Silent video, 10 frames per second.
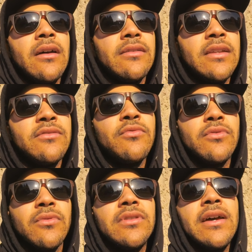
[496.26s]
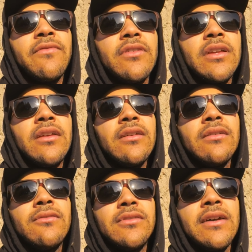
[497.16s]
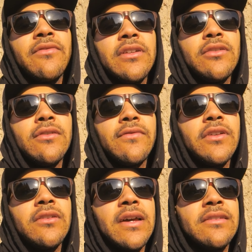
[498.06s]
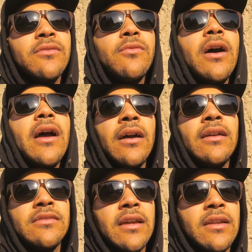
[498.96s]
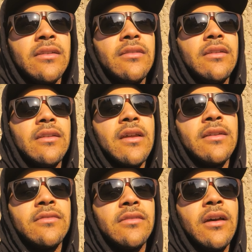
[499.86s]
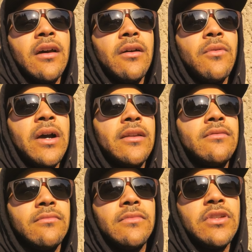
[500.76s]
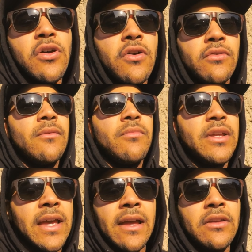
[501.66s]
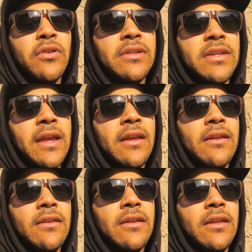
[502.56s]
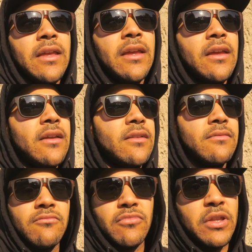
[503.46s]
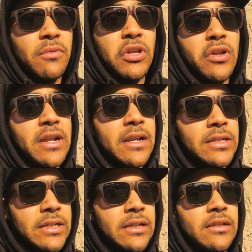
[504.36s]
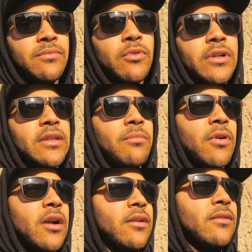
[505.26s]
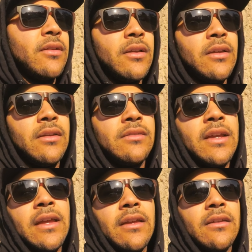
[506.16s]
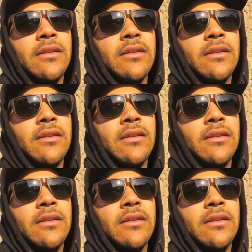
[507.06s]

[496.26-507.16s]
this one will definitely do it for you, nice and wide. It's got a nice wide nose, but yeah, you can take it you can actually take this board in the park, take it